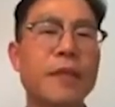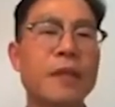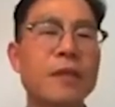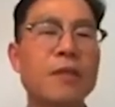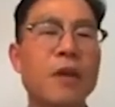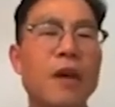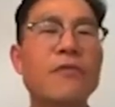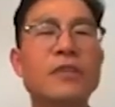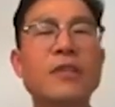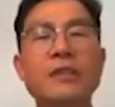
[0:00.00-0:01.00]
So
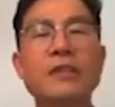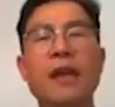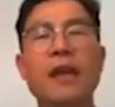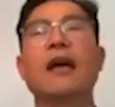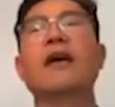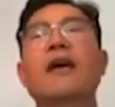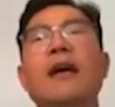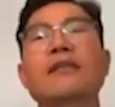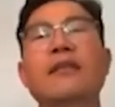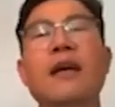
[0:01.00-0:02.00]
ever since then, I,
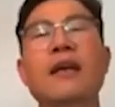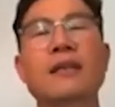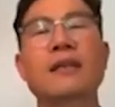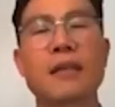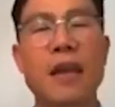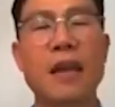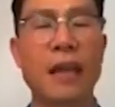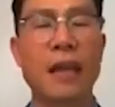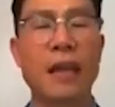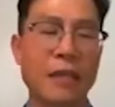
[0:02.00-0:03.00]
I start again
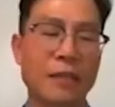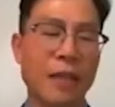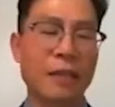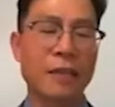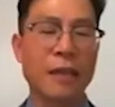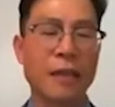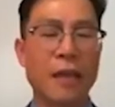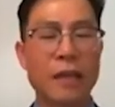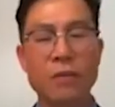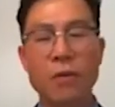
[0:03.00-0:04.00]
and I said,
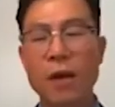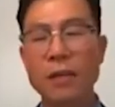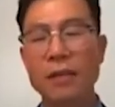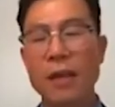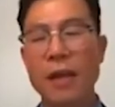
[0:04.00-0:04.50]
hey, you know what?